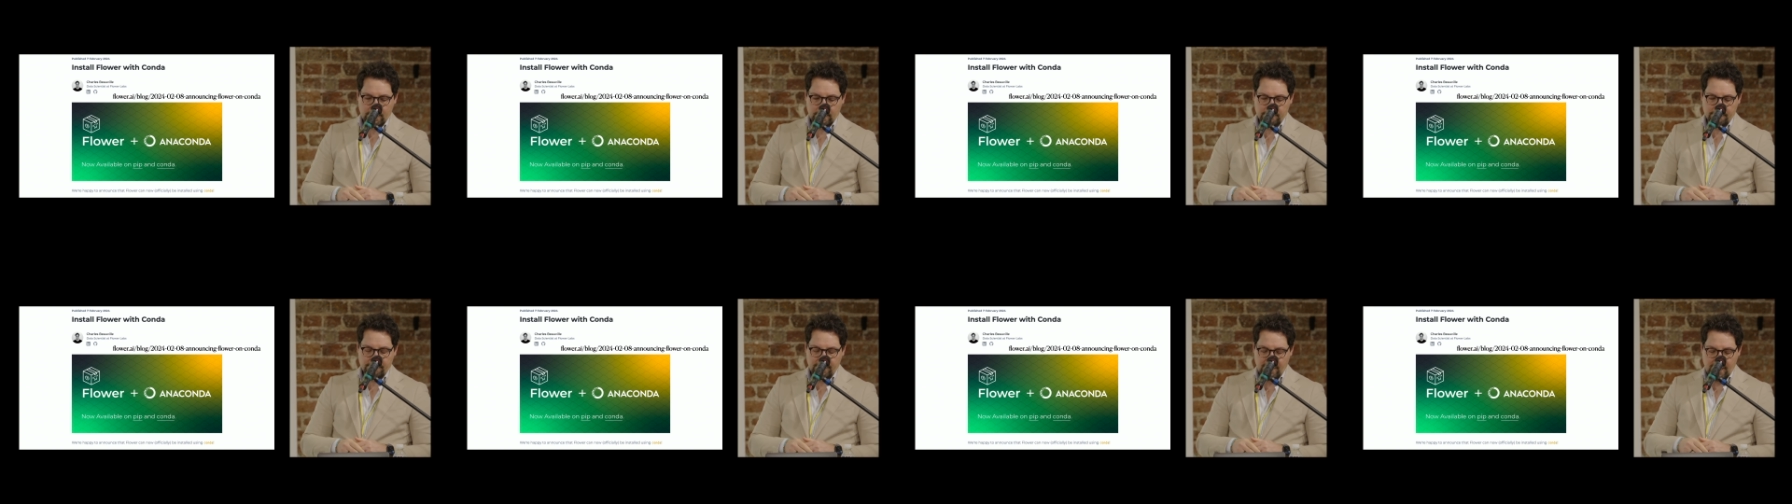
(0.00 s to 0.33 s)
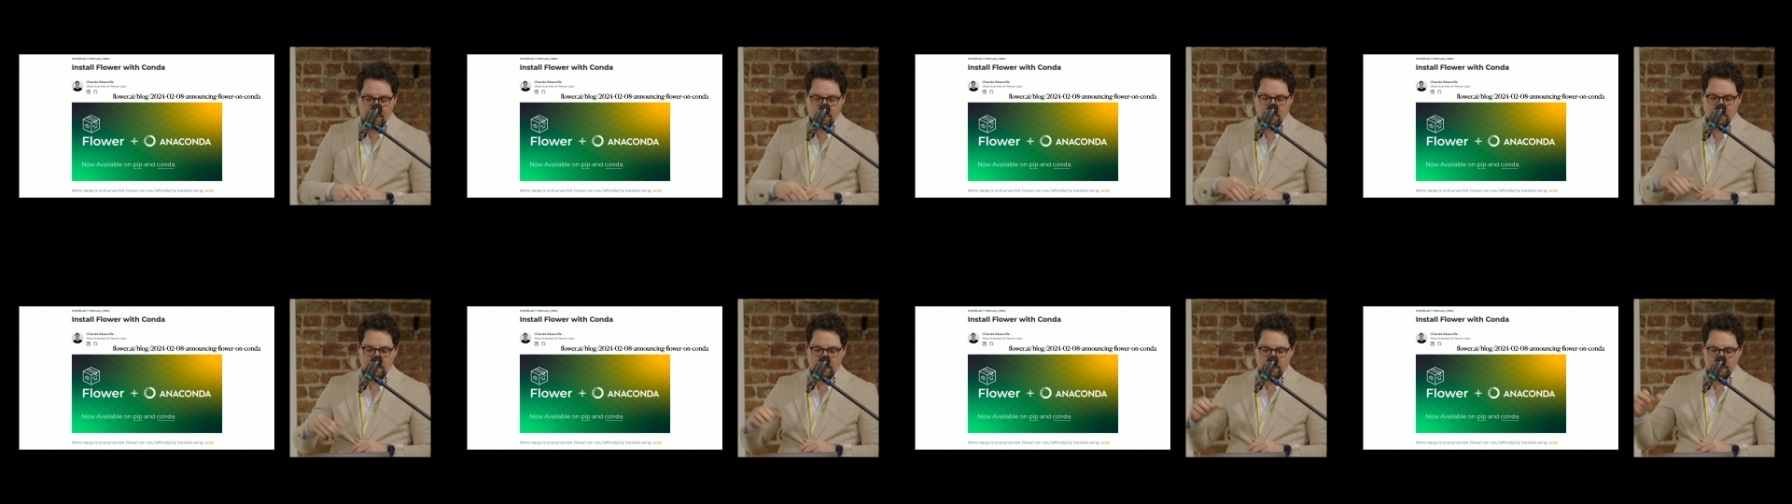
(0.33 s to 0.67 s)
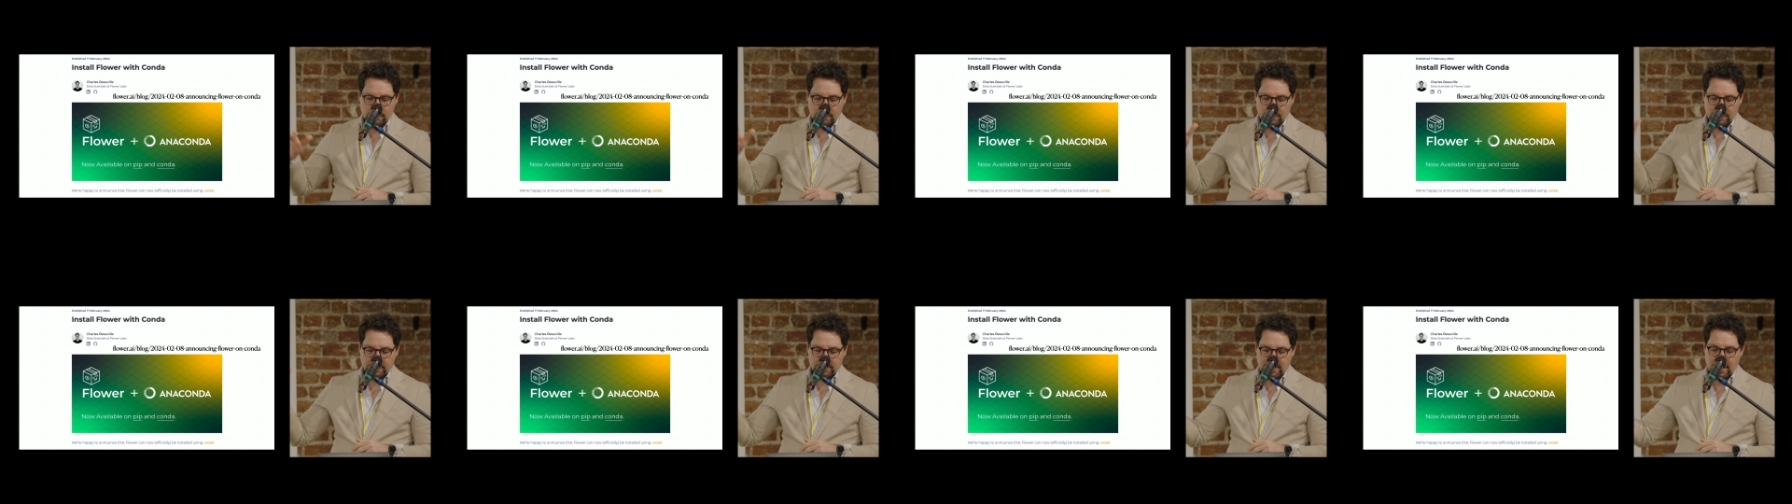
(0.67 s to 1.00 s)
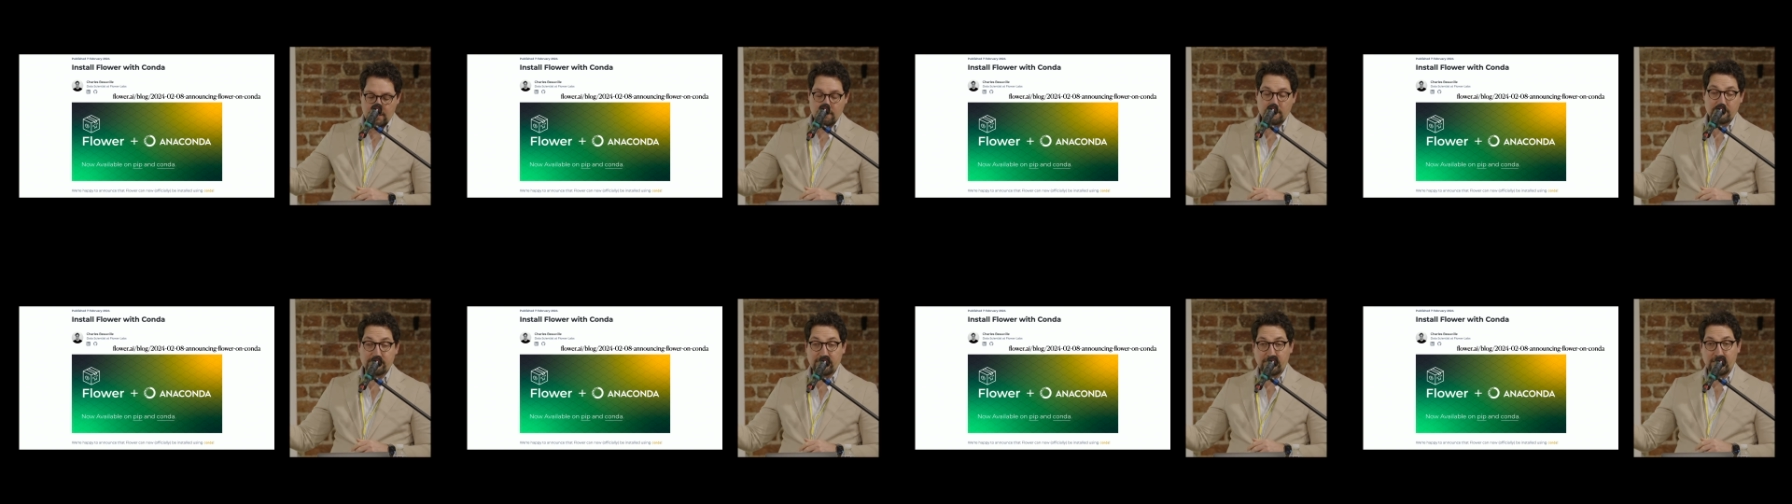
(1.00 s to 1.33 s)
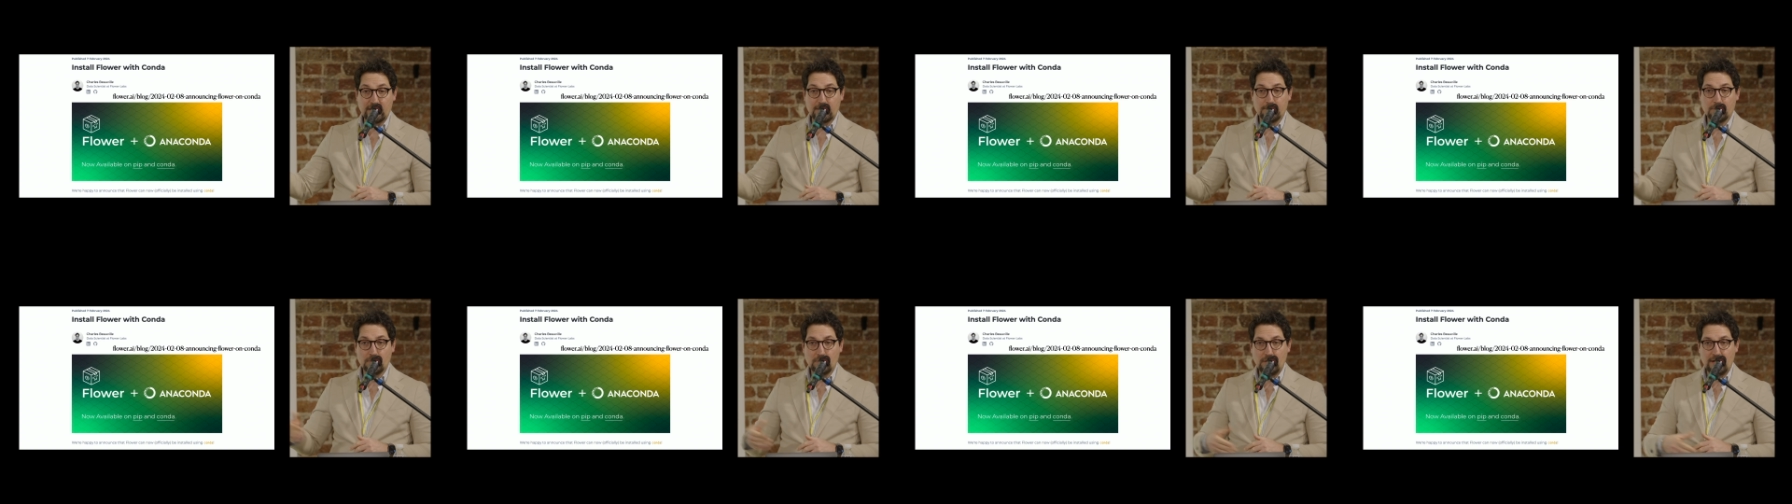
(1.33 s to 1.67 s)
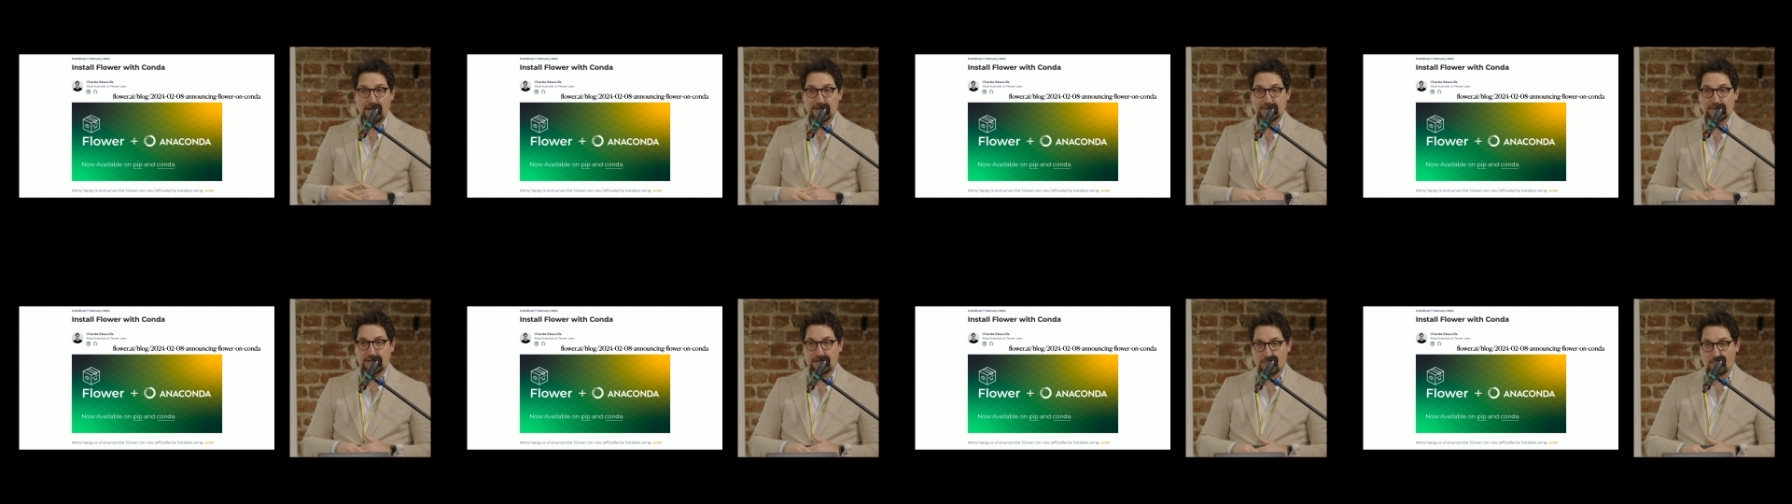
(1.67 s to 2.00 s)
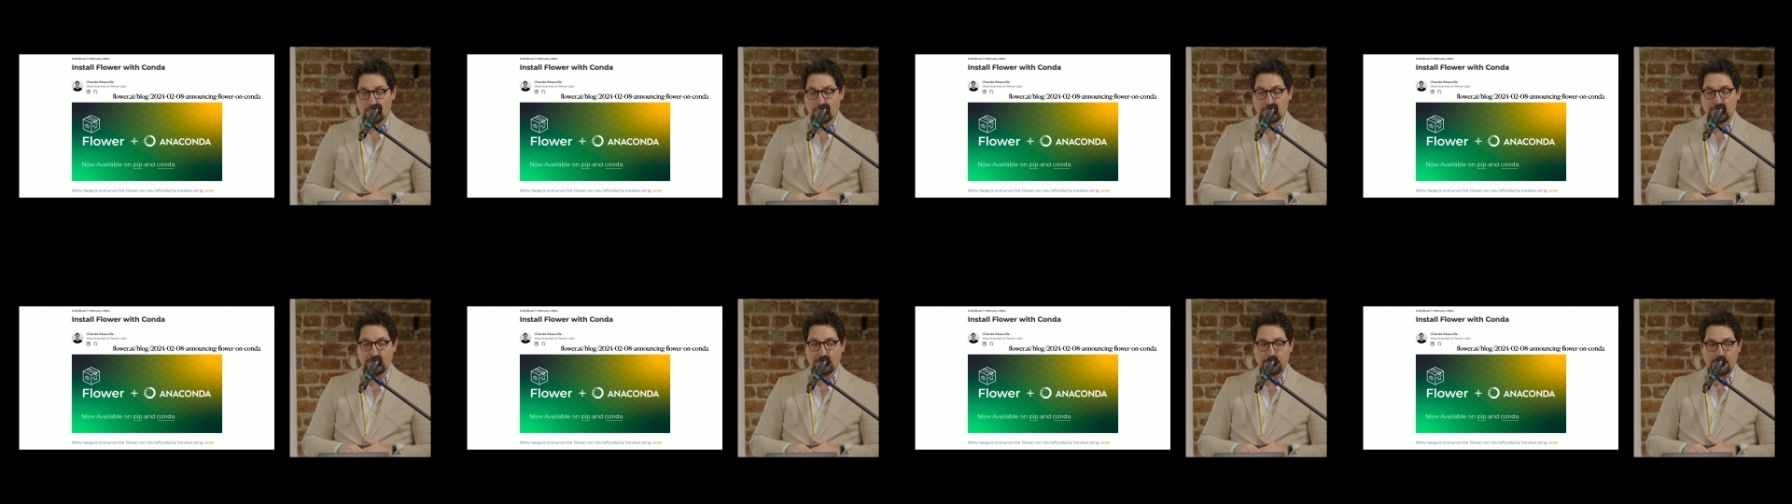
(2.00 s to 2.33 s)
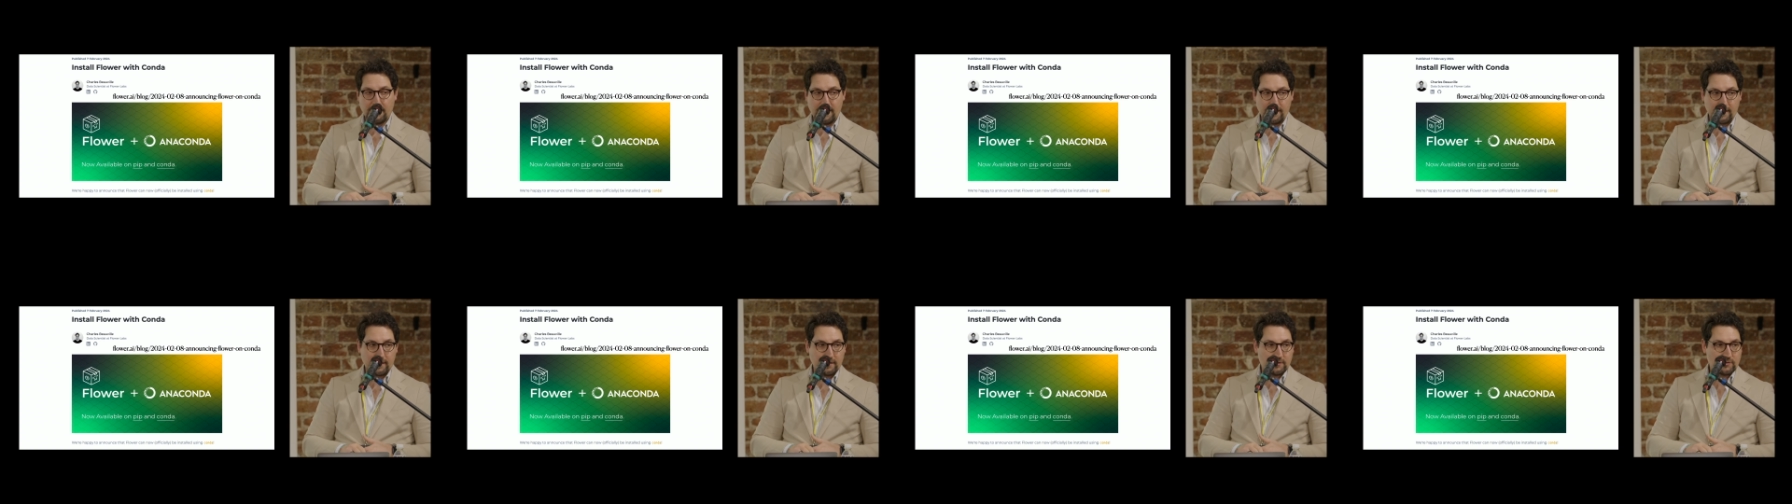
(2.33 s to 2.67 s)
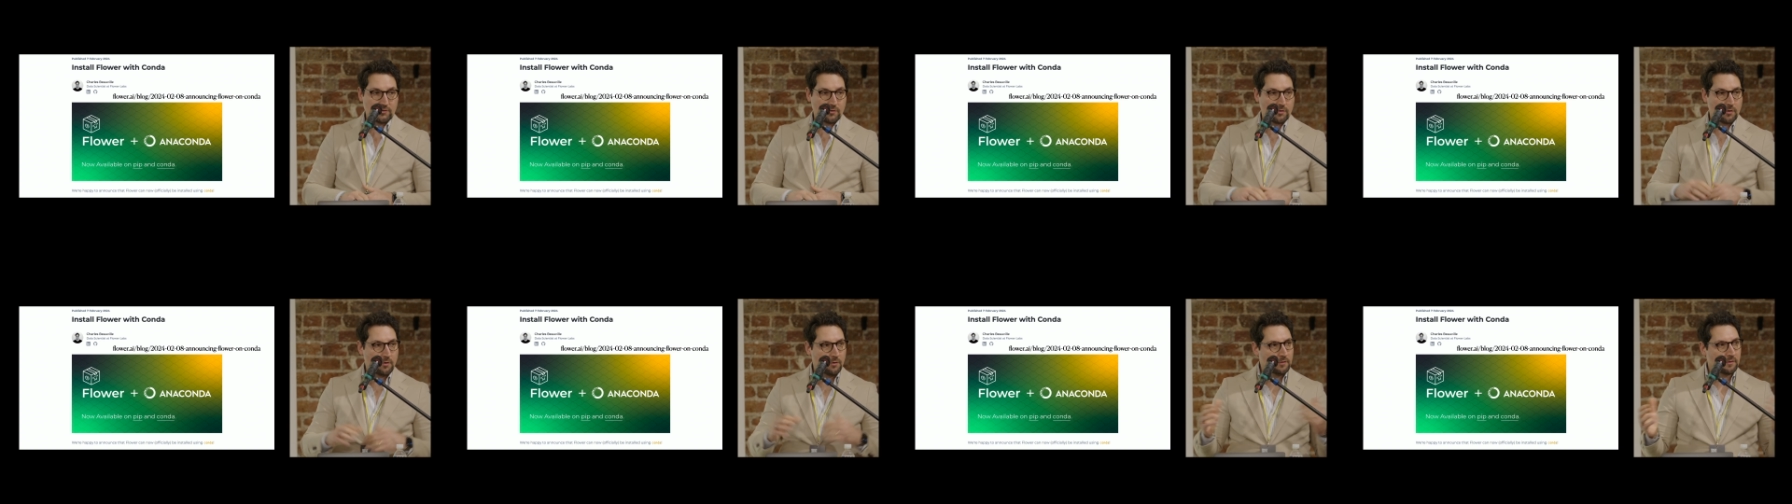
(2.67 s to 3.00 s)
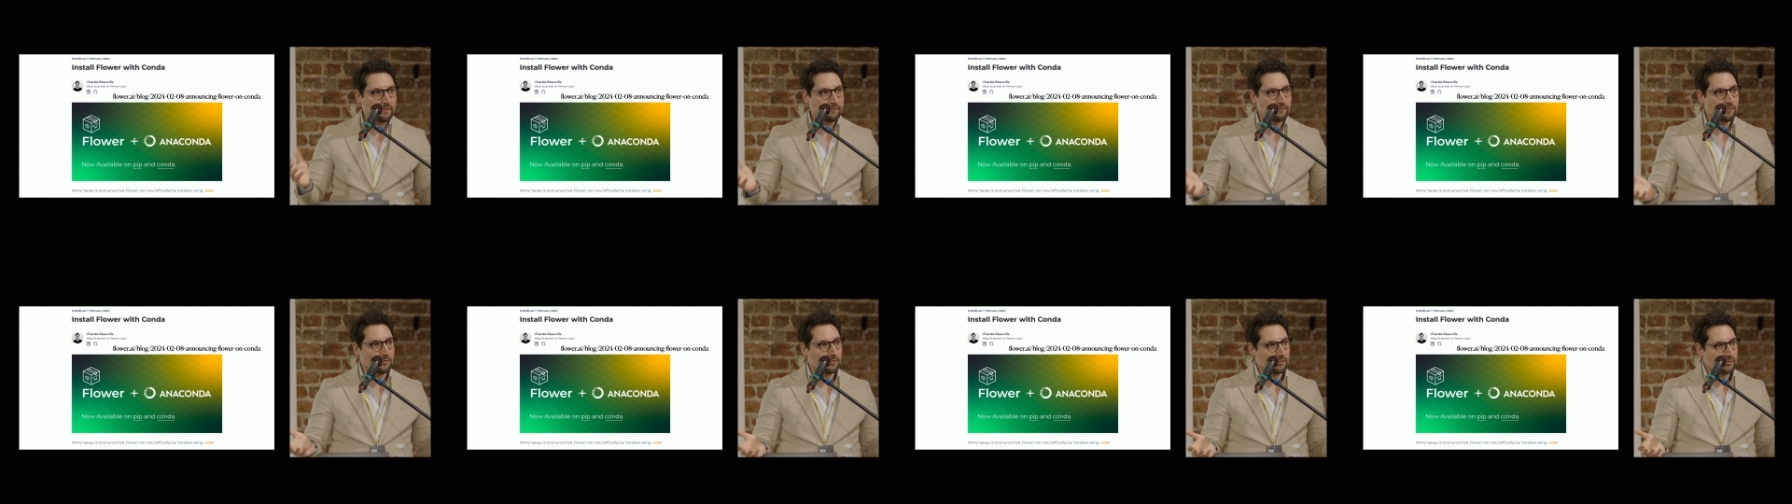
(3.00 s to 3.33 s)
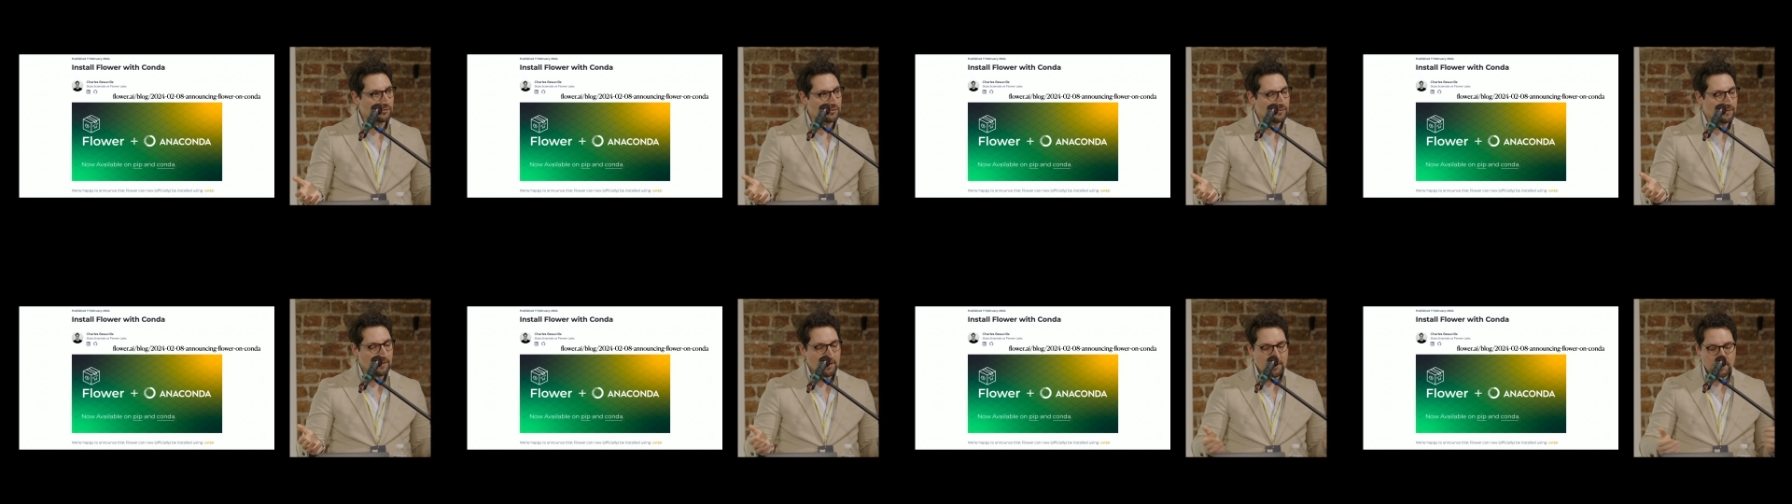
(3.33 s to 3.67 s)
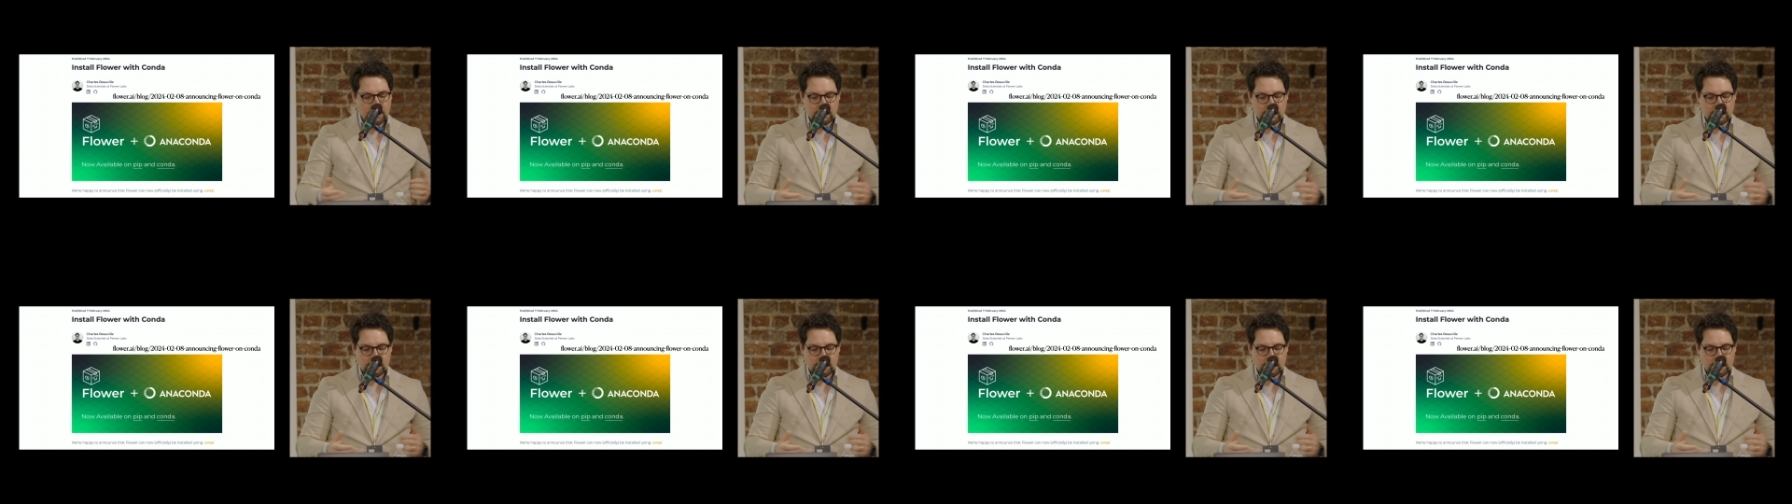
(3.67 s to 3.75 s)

Flower is now available as a Conda package on Conda Forge.